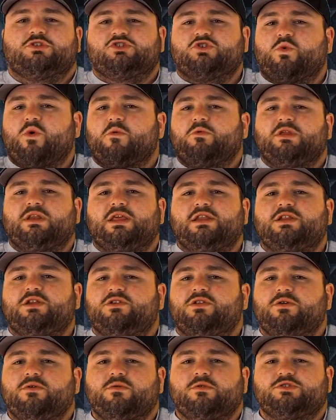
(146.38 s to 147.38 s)
So what we need to
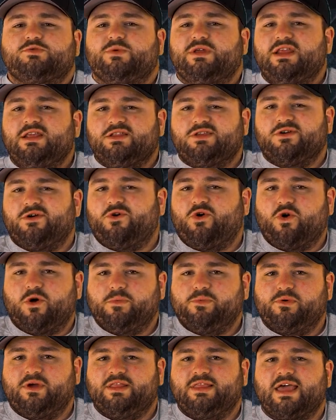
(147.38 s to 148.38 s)
do is we need to
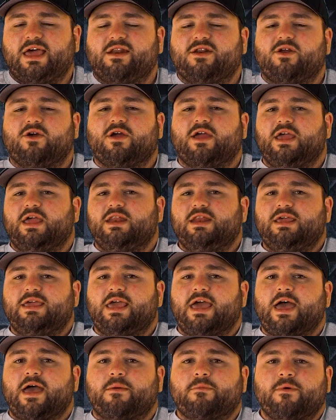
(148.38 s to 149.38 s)
incorporate that in our
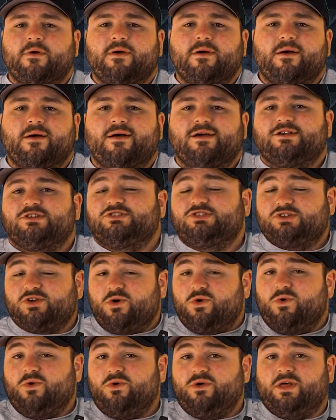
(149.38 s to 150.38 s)
handicap.
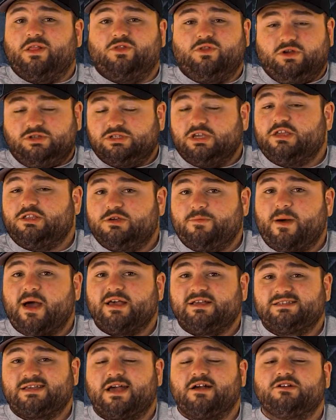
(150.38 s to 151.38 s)
So it looks like
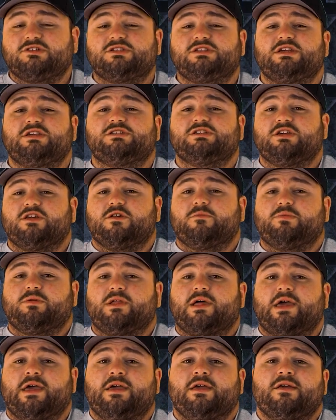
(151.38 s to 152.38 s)
Tobias Harris is gonna
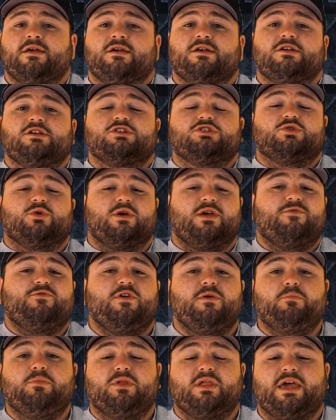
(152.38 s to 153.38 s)
play. So if
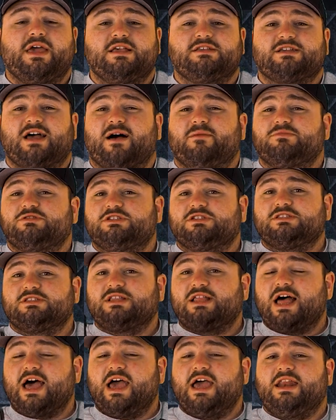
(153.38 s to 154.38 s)
he plays, I'm
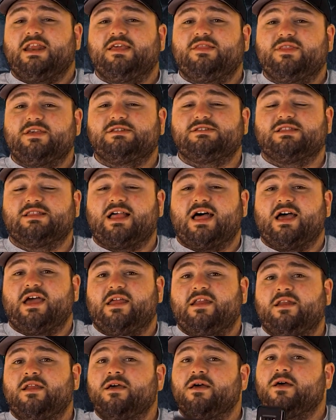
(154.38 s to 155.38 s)
sliding this
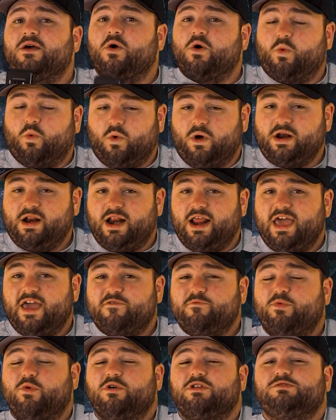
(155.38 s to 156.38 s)
line
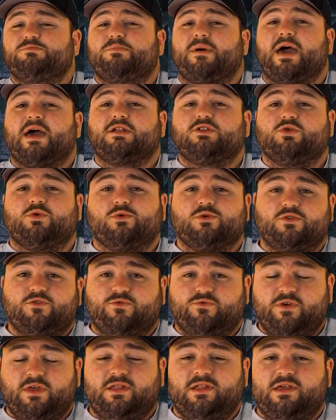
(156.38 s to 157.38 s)
1.5 points back towards
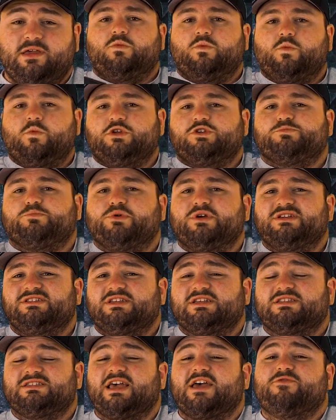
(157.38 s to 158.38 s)
Philly, which brings
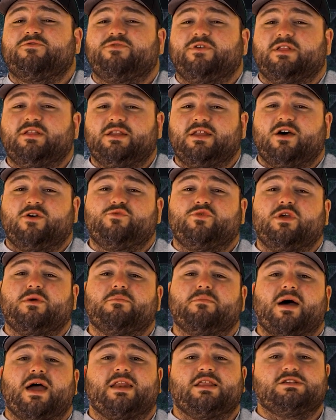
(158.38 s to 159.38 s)
us at Philadelphia
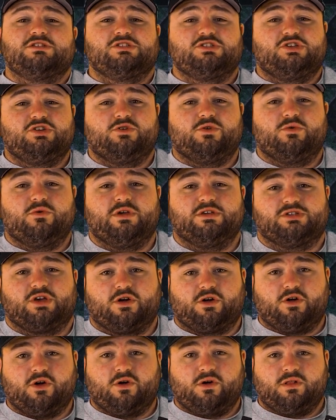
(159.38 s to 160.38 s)
-2 is our
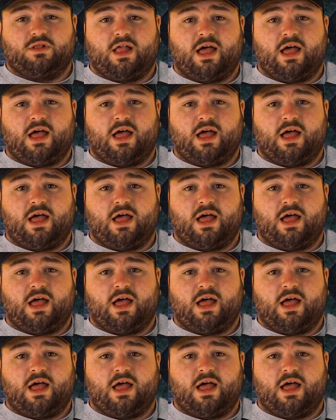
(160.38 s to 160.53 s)
current